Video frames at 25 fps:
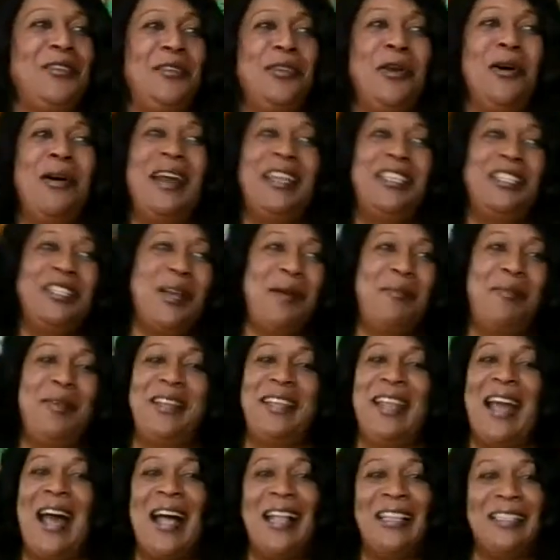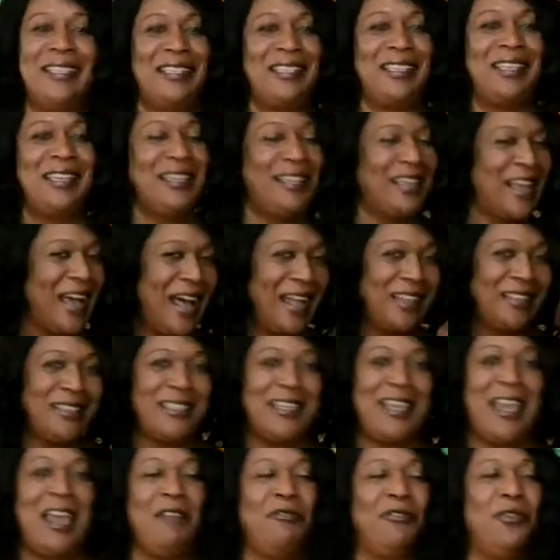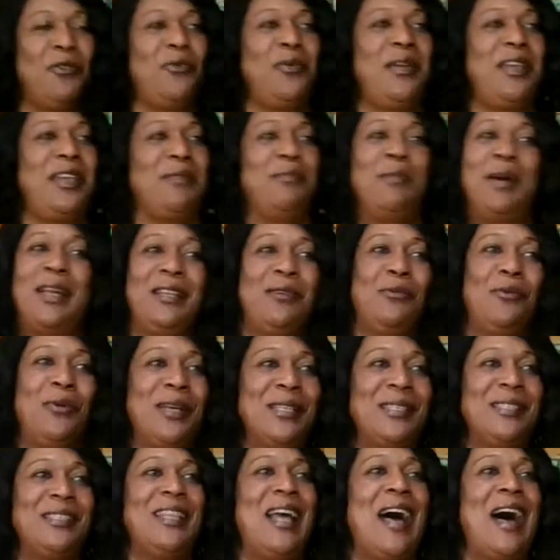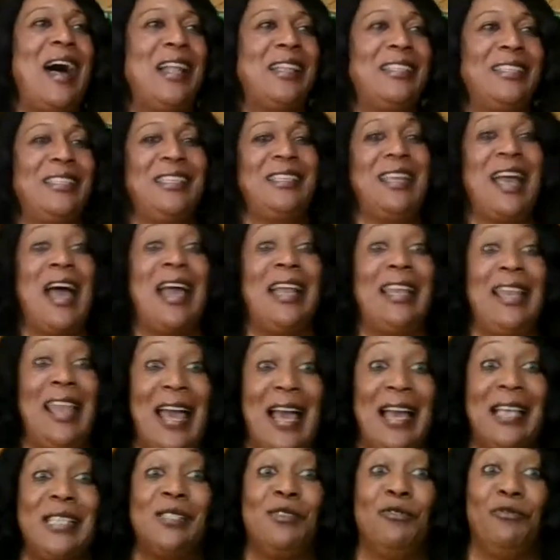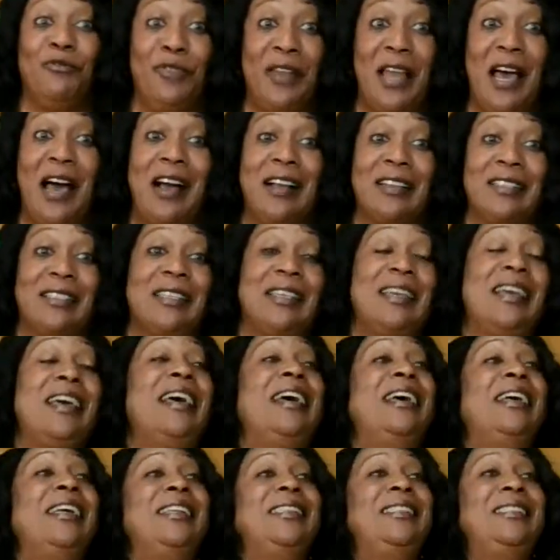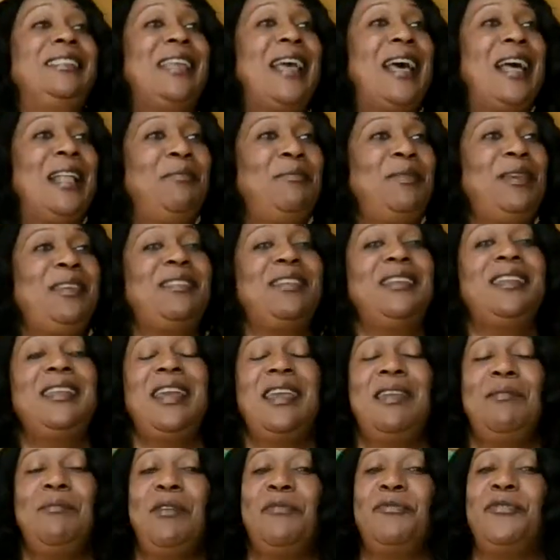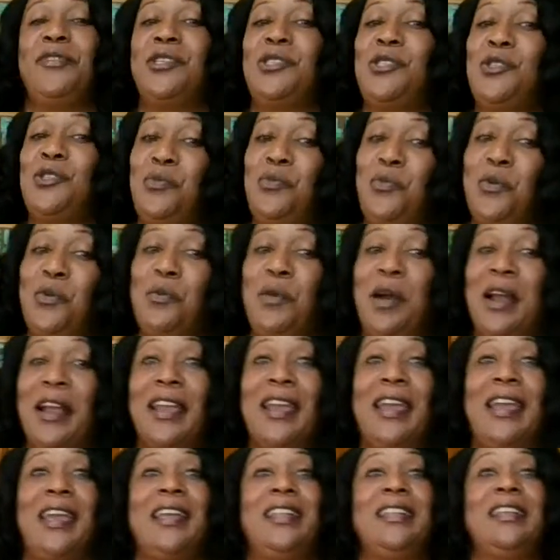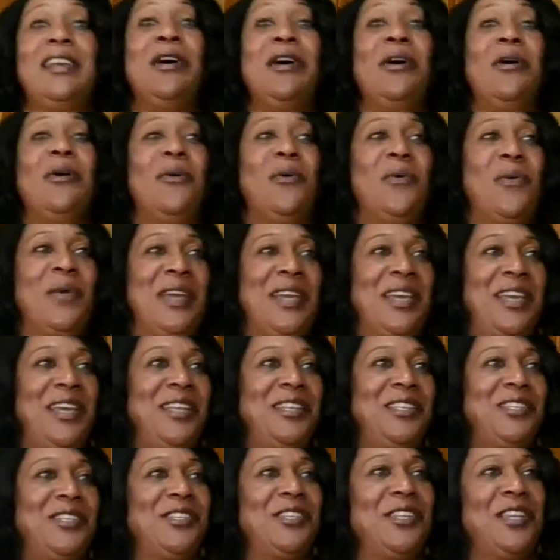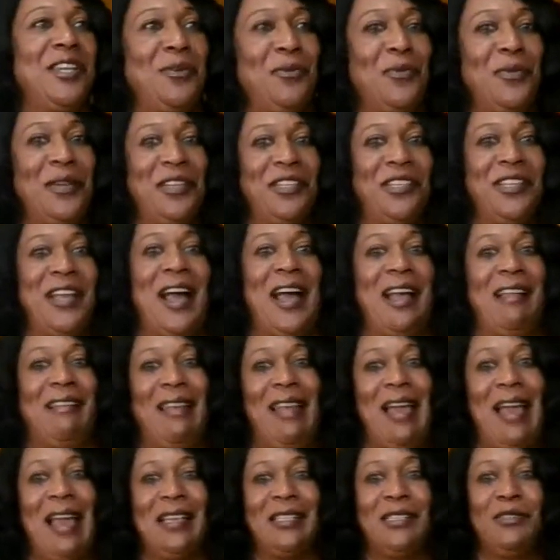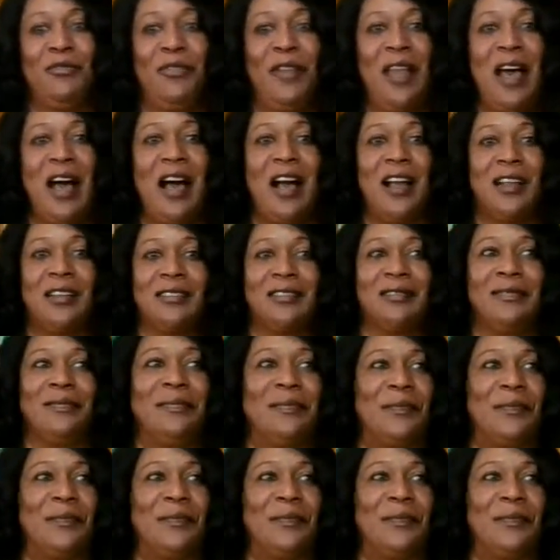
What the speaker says: You know I shop in Aldi every week, but it wasn't Aldi I last vlogged. Tell me the name of the supermarket in which I last vlogged.